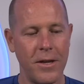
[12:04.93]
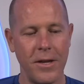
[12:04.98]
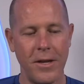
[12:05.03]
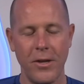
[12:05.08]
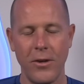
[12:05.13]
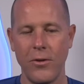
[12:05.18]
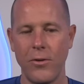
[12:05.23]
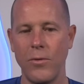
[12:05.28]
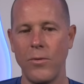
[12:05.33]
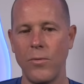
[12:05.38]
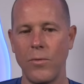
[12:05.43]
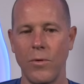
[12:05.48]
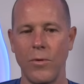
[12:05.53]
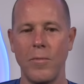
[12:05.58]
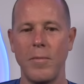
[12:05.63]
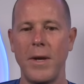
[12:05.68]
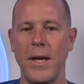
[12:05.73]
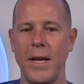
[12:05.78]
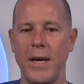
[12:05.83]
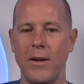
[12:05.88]
you
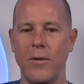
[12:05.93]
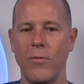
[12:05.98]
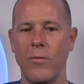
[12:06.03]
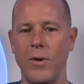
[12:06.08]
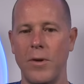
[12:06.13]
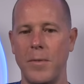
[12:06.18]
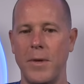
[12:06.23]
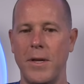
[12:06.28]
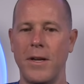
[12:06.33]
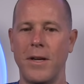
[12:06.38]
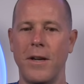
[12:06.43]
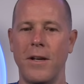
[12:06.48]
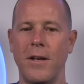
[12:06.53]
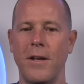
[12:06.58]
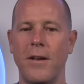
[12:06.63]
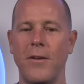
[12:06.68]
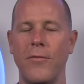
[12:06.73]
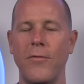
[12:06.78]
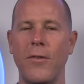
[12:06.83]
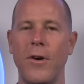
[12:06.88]
will make women
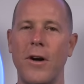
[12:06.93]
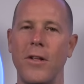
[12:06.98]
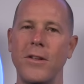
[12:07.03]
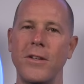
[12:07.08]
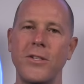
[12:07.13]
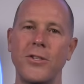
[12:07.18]
fall